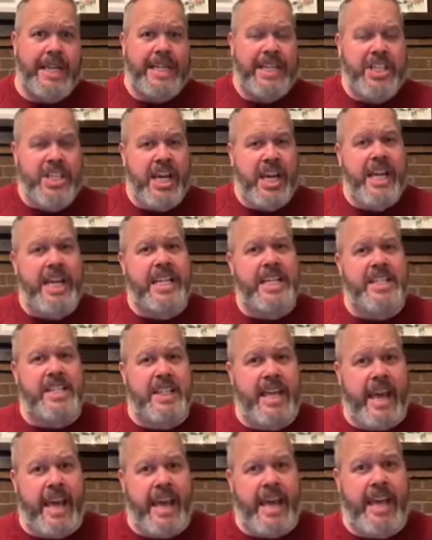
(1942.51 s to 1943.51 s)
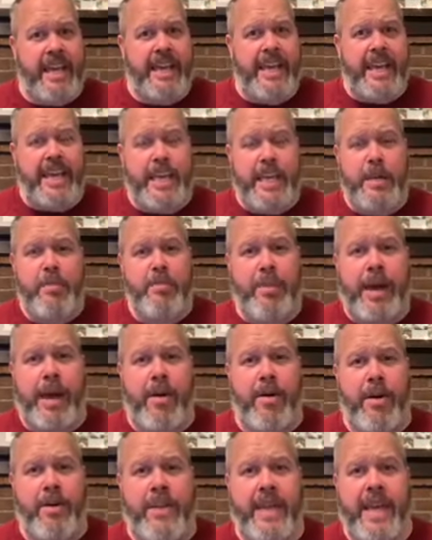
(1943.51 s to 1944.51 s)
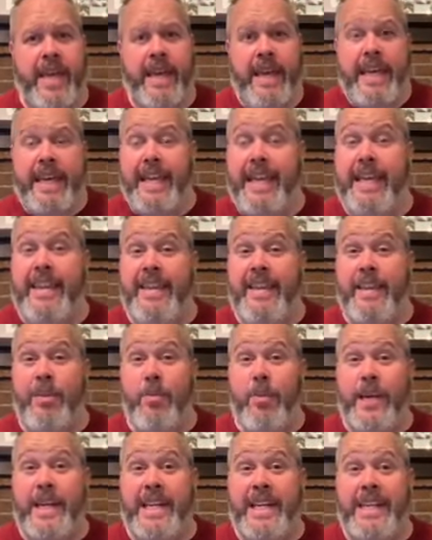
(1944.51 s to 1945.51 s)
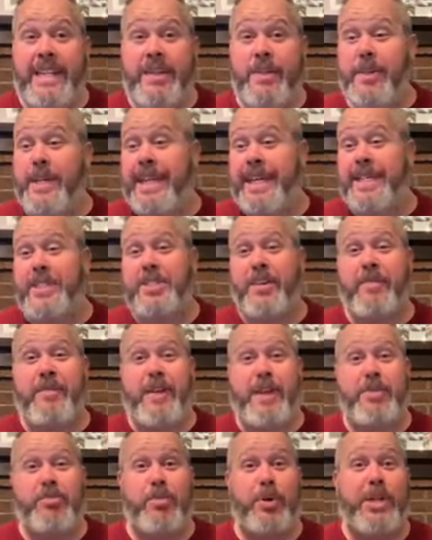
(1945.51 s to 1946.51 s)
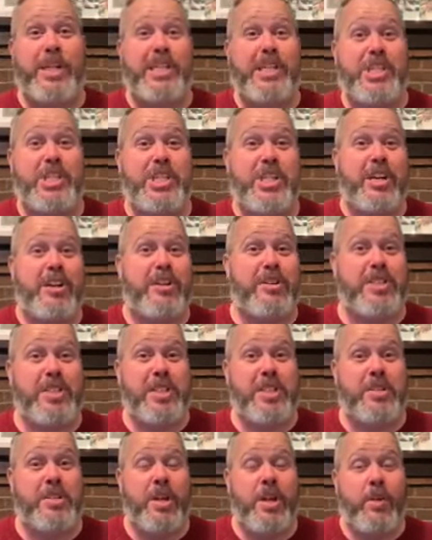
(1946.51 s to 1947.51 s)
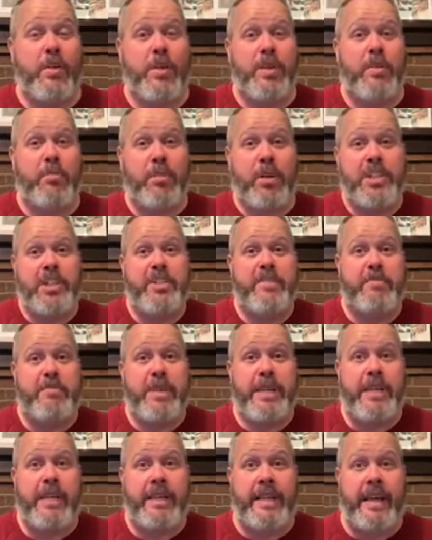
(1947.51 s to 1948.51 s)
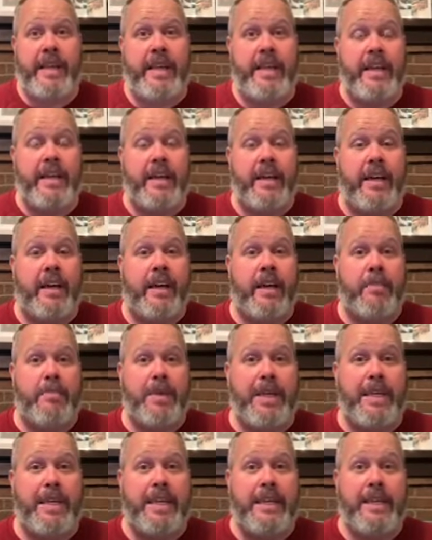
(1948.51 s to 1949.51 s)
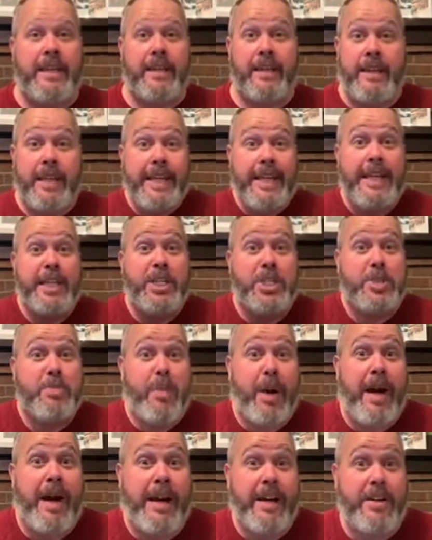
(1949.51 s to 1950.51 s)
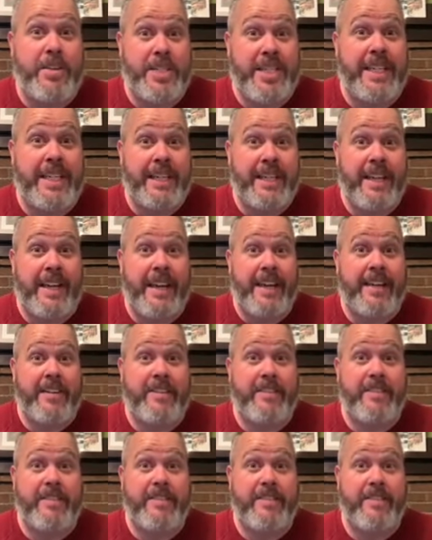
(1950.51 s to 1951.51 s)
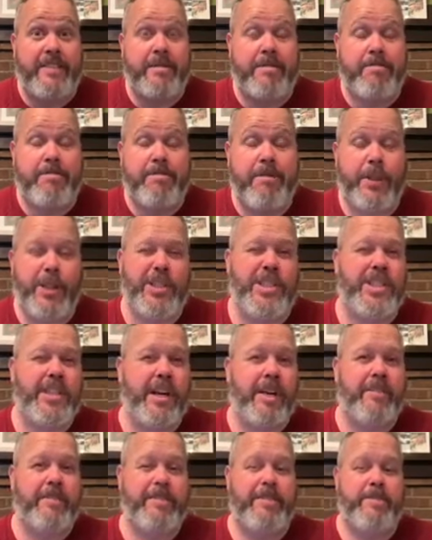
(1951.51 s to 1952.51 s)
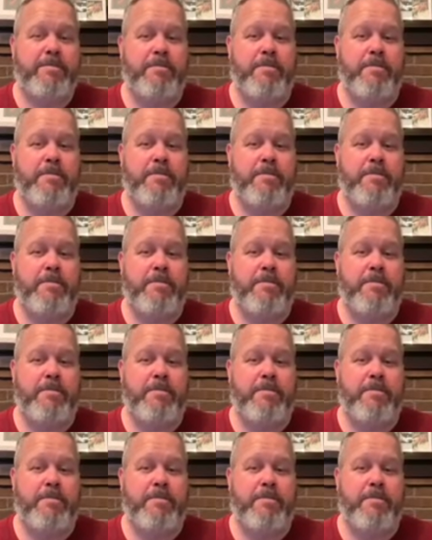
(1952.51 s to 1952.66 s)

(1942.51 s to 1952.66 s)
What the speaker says: Change that, empower that. And then what did he do? He gets on Facebook and he shares this with a bunch of men that he inspires in life. Good stuff.